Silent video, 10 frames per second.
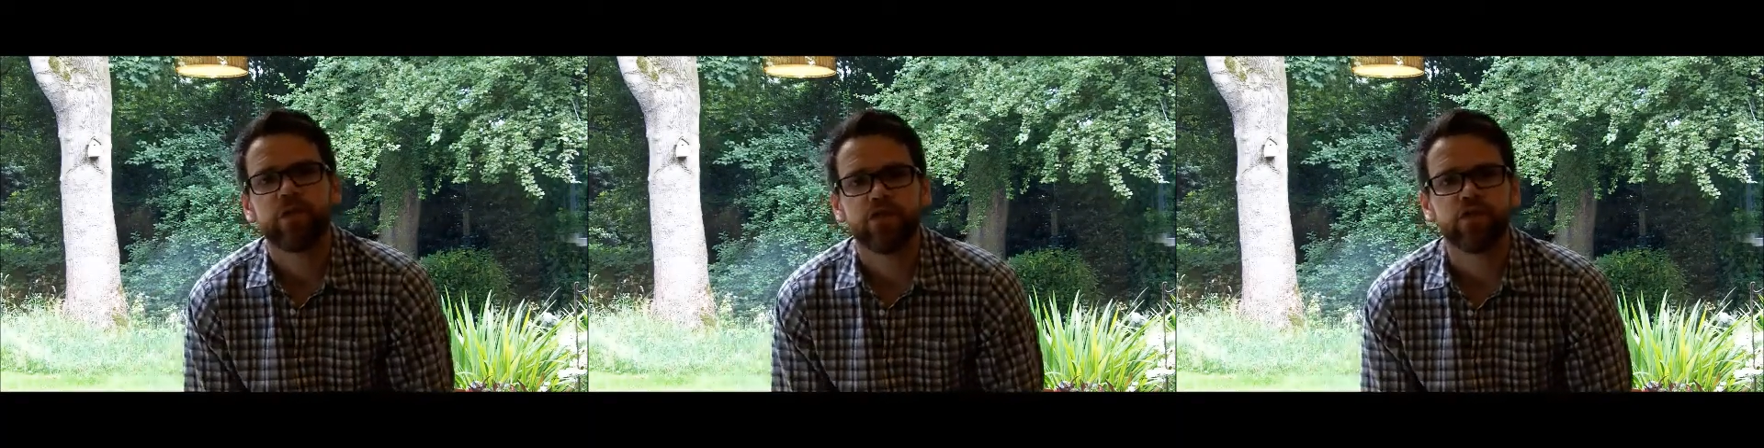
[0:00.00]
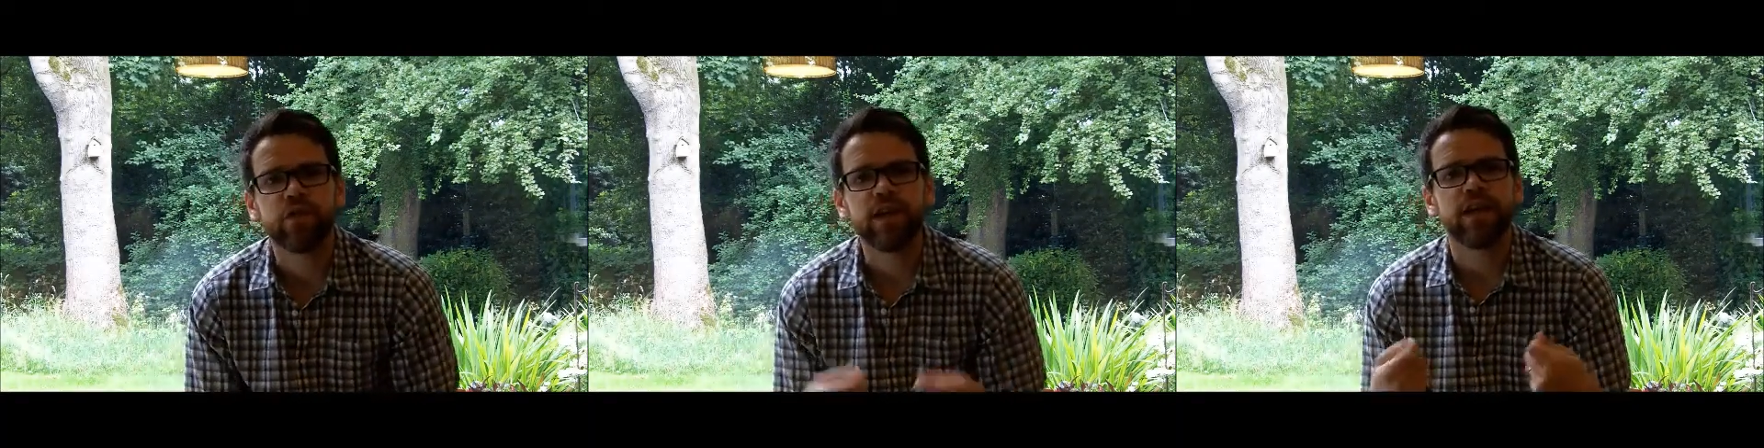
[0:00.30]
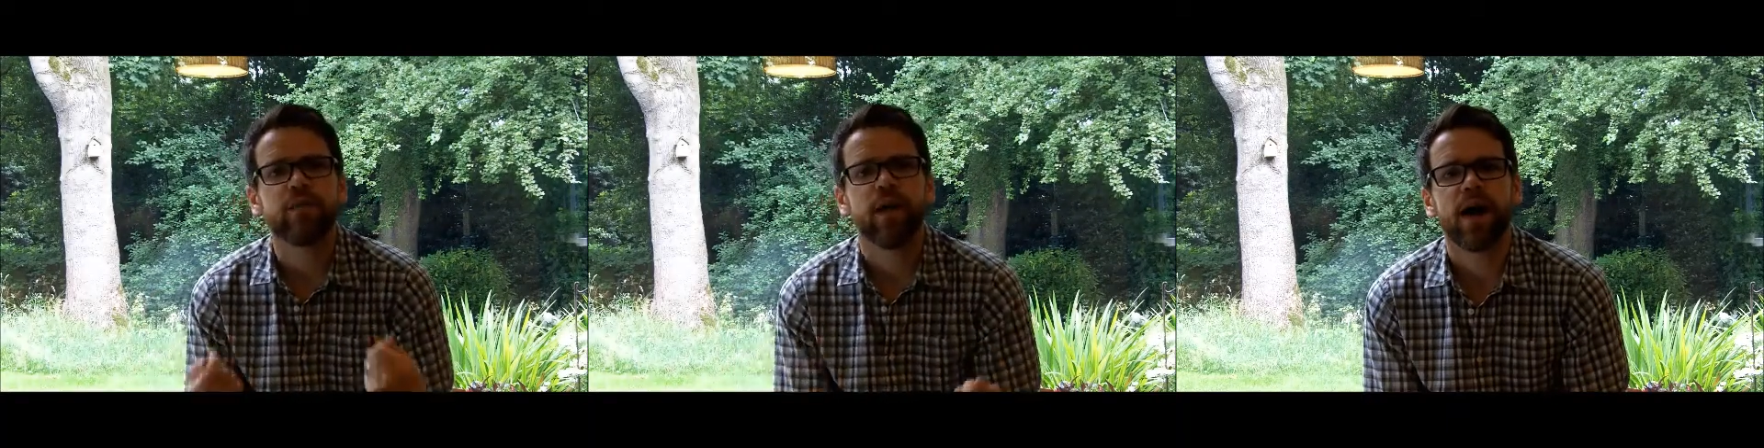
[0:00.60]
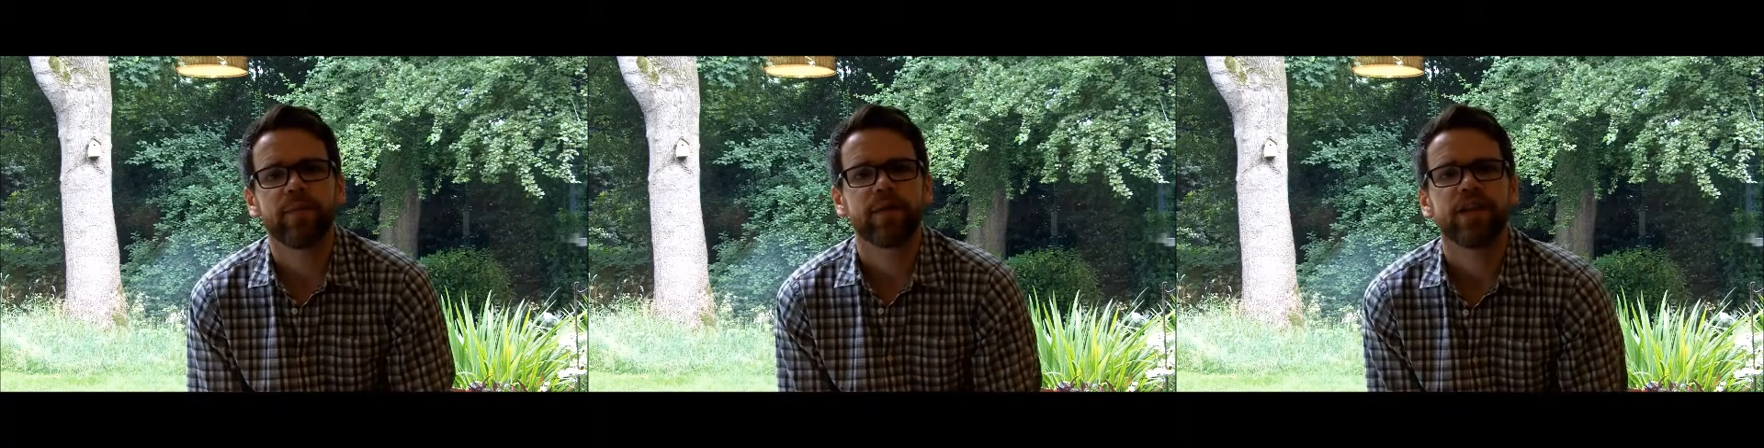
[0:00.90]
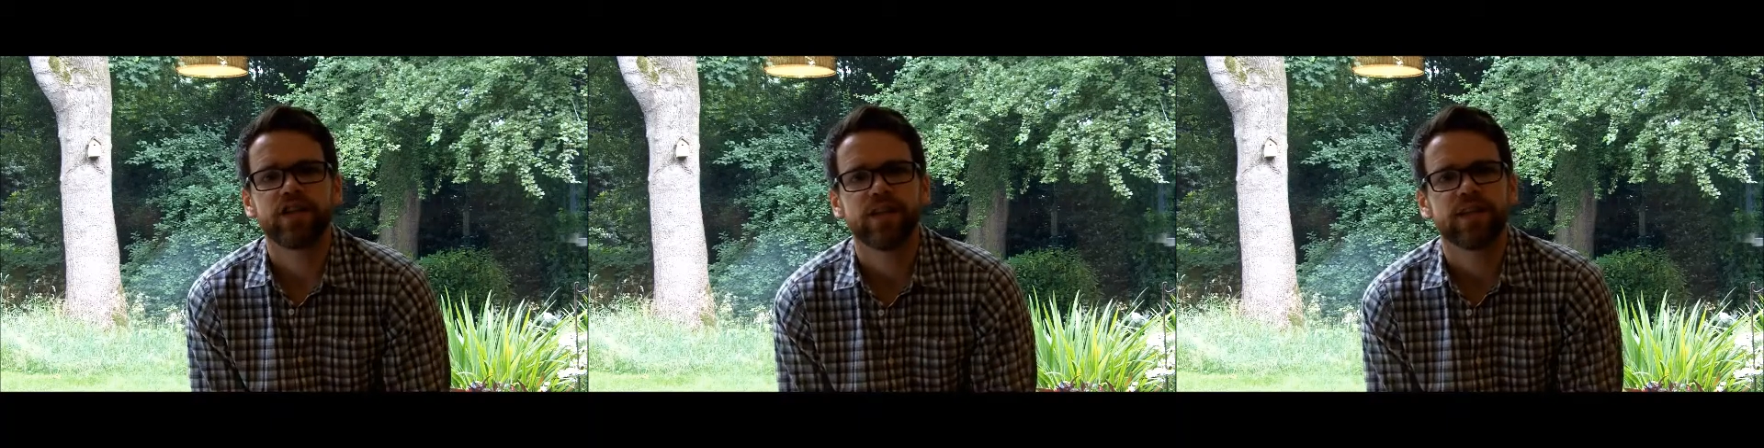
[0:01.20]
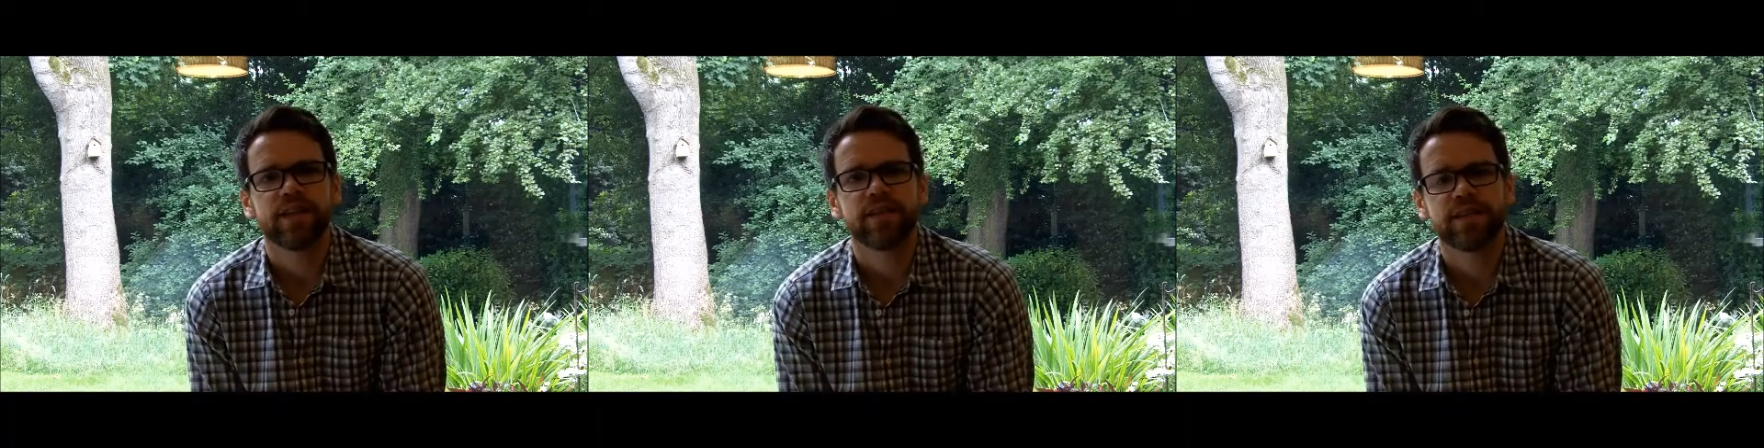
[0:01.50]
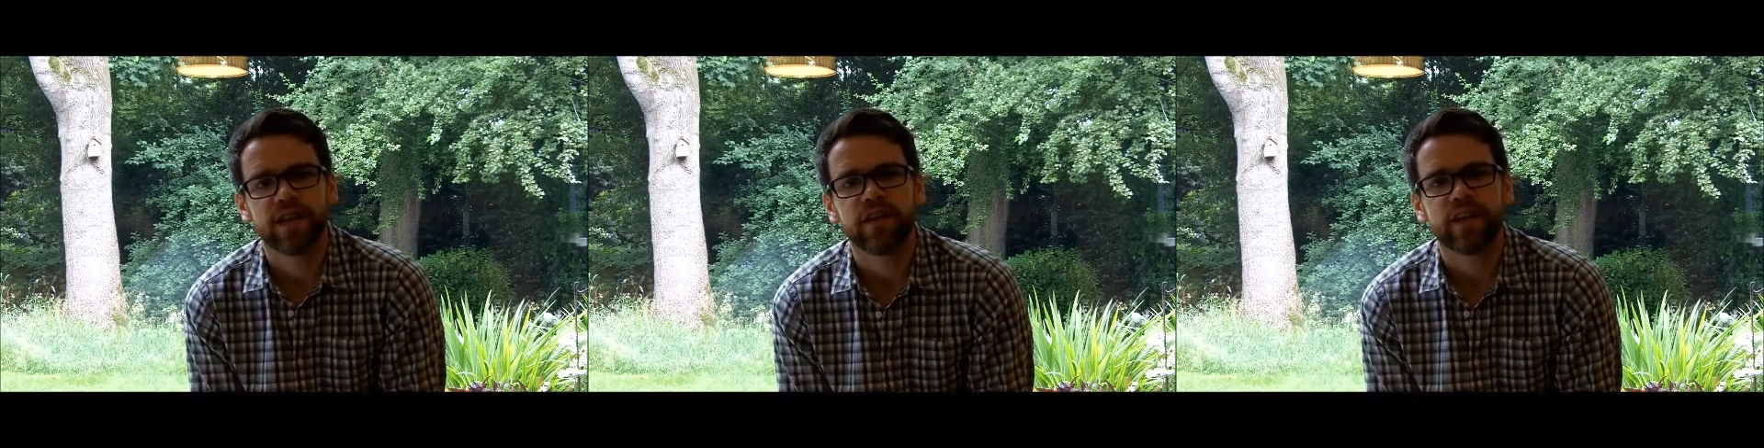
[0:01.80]
we treat populations as
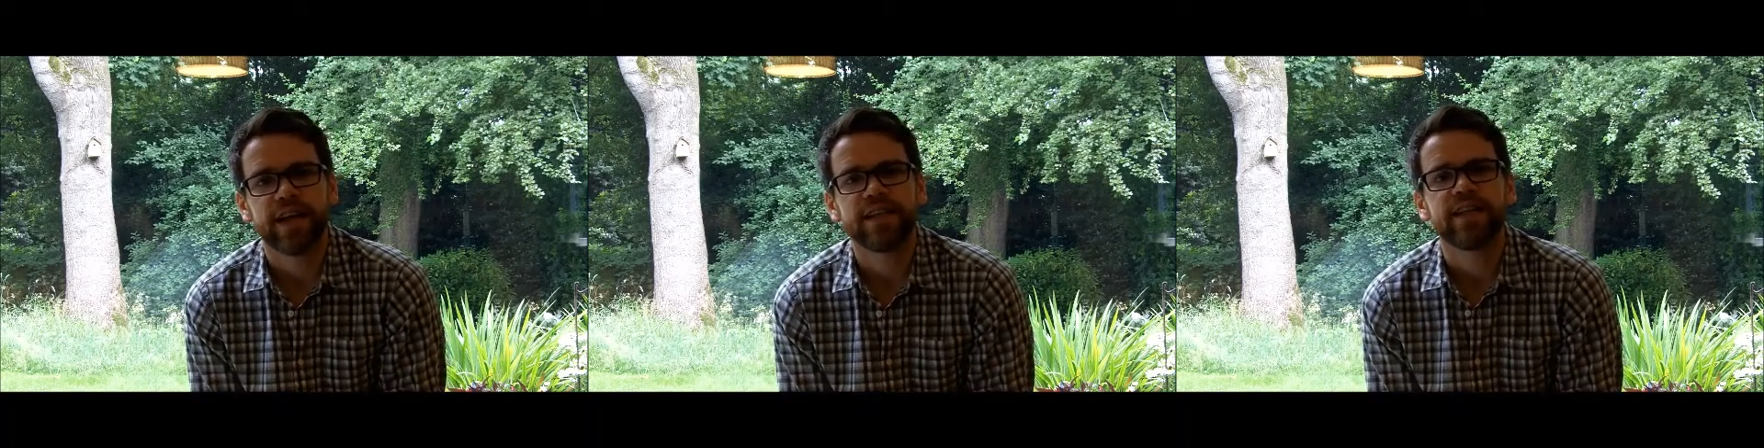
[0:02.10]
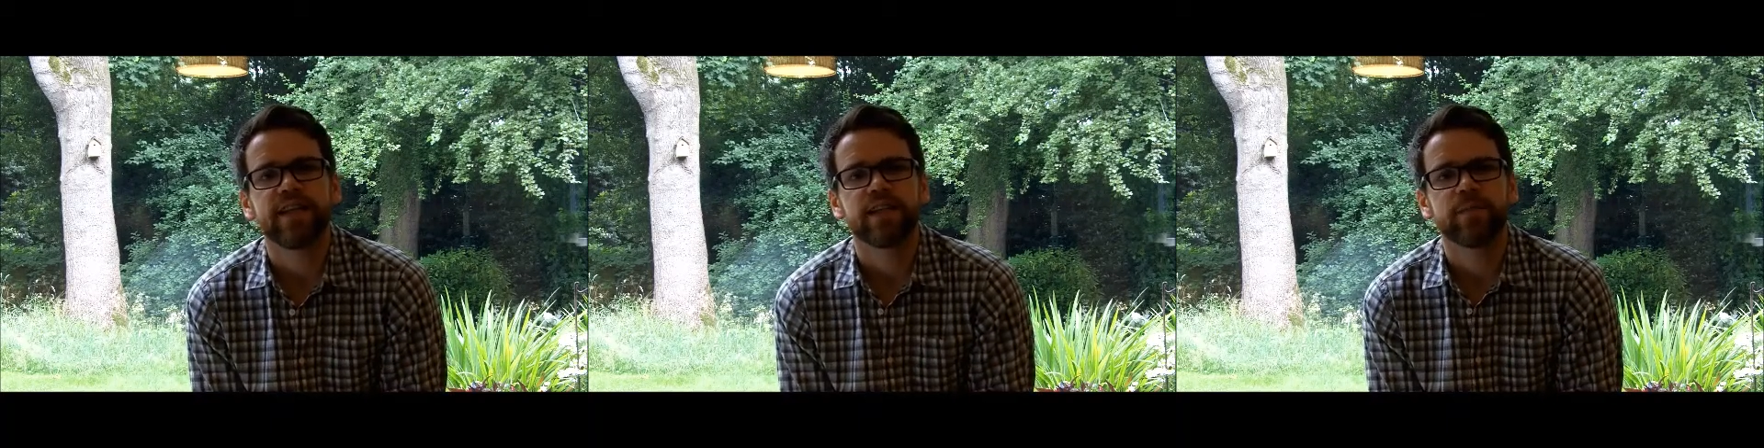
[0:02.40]
single entities,